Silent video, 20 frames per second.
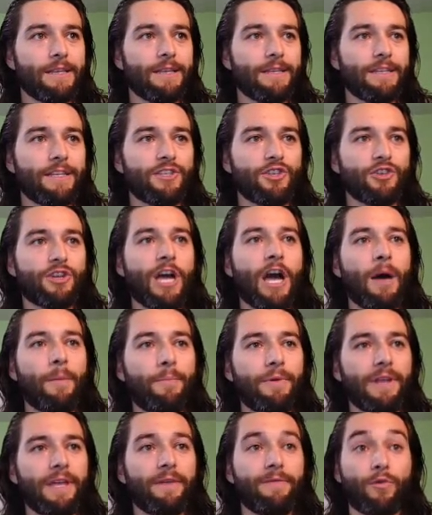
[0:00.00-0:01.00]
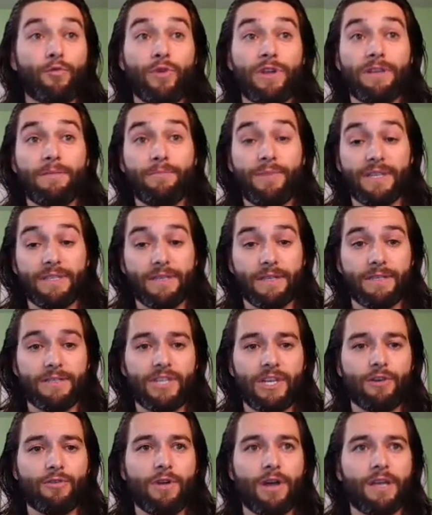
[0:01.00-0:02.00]
Does your company have a written business
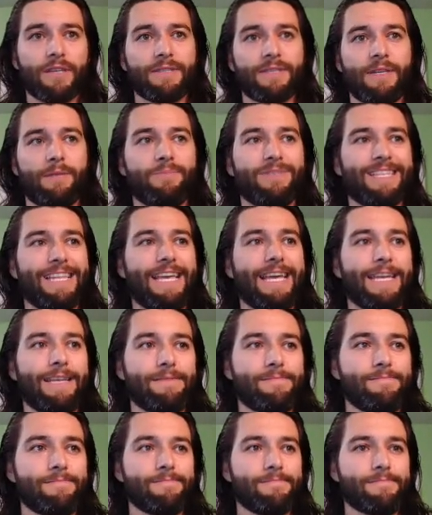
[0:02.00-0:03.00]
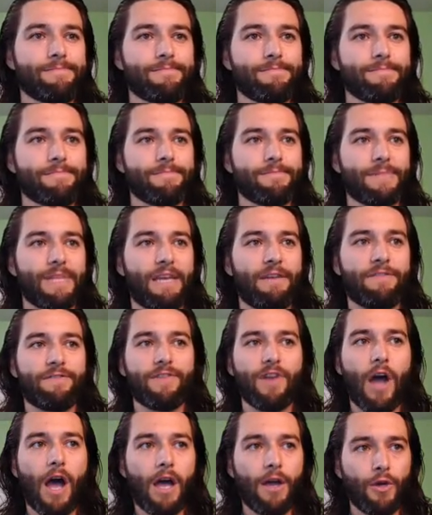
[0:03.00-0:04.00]
generosity plan? If
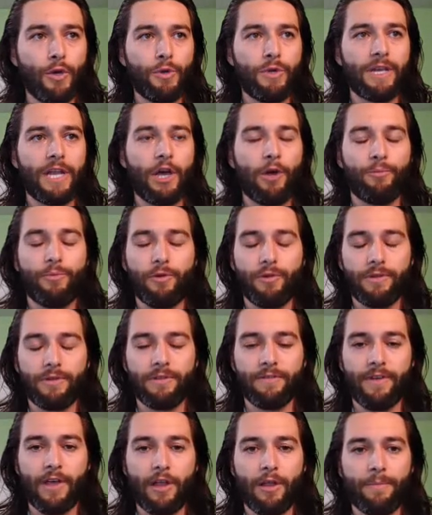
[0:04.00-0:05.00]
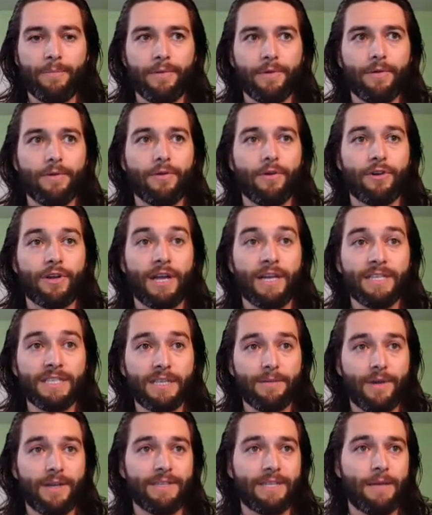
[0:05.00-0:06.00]
not, who can help you develop or
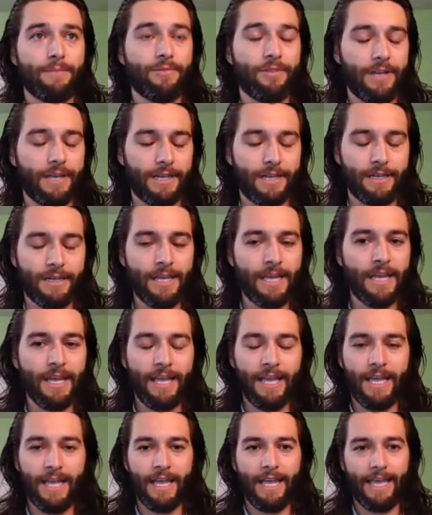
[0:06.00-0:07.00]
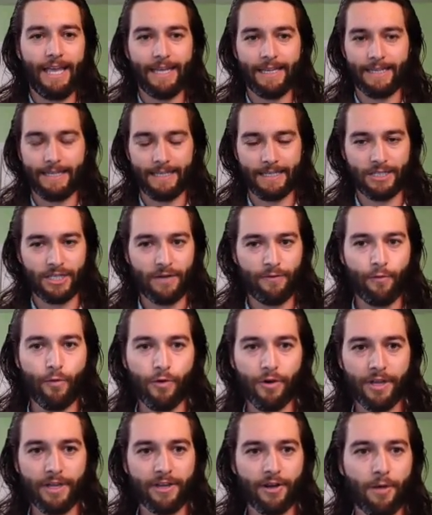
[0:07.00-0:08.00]
customize that plan? And Jeff
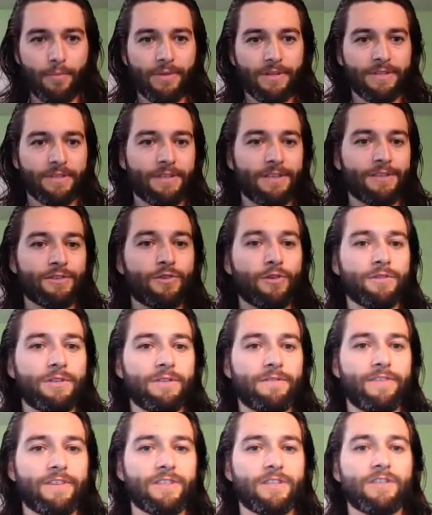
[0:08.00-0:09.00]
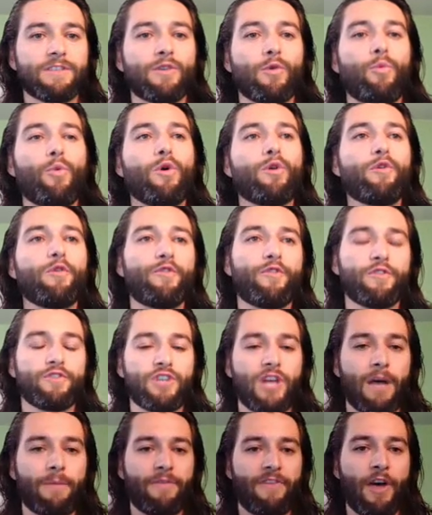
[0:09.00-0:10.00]
Warnick in our business consulting division does a wonderful
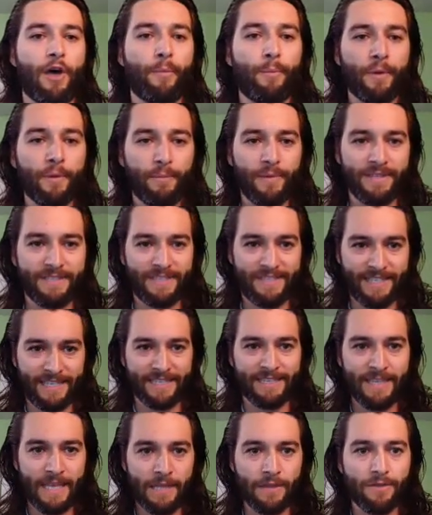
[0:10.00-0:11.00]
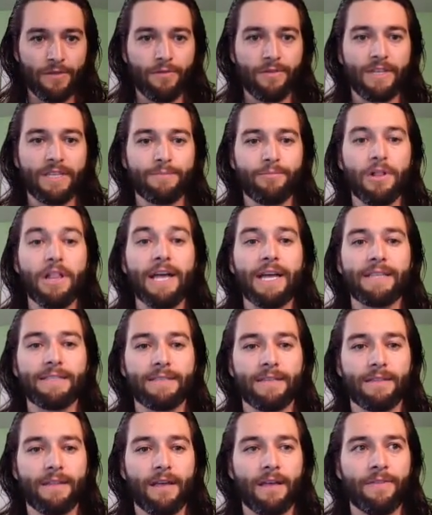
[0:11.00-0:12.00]
job of helping businesses think through these
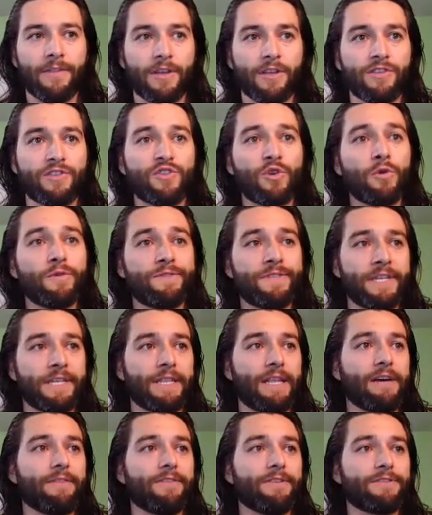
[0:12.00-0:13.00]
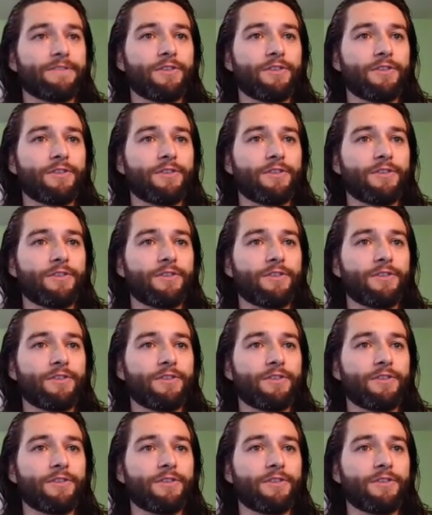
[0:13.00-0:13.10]
plans on the consulting level.